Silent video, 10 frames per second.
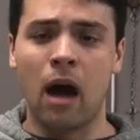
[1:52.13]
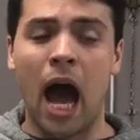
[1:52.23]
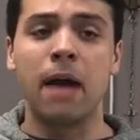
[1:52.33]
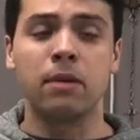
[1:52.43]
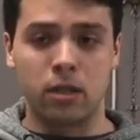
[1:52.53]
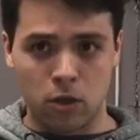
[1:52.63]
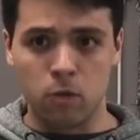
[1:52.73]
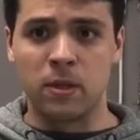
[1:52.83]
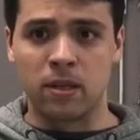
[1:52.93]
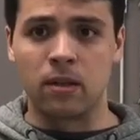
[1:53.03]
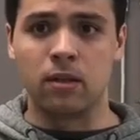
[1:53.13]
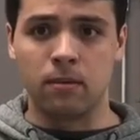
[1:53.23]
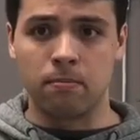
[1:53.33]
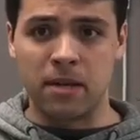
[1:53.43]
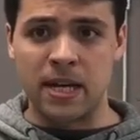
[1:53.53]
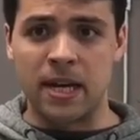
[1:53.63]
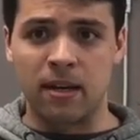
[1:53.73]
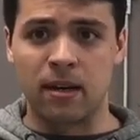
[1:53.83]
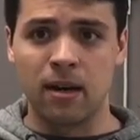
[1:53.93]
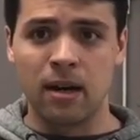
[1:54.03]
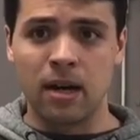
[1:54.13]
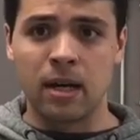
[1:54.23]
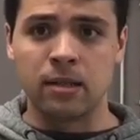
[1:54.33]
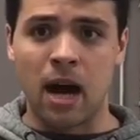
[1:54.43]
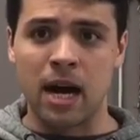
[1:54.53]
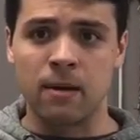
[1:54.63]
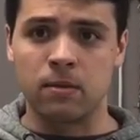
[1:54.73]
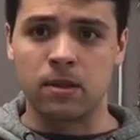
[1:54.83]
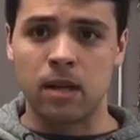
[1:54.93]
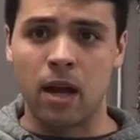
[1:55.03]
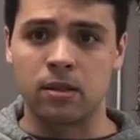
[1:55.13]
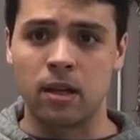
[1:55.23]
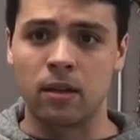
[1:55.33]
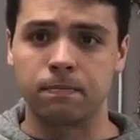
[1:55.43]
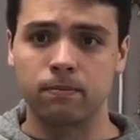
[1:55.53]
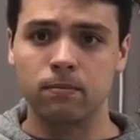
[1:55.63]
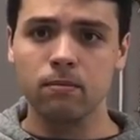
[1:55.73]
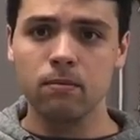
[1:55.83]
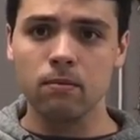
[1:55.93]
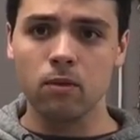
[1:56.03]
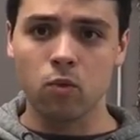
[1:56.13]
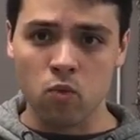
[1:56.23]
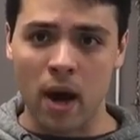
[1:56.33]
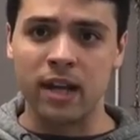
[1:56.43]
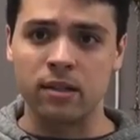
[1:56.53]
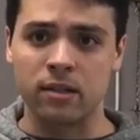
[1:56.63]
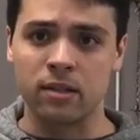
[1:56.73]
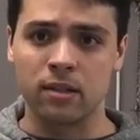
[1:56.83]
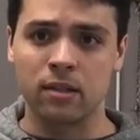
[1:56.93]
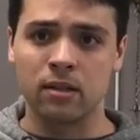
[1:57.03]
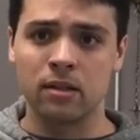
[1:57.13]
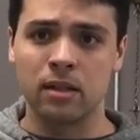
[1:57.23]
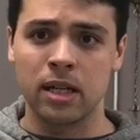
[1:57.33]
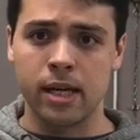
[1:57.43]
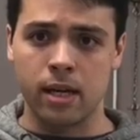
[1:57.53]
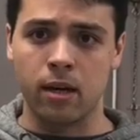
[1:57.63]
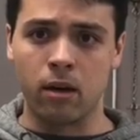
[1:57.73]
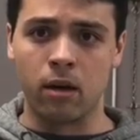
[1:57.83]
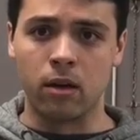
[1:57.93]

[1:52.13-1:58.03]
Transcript: I am a human being, and I am standing right here.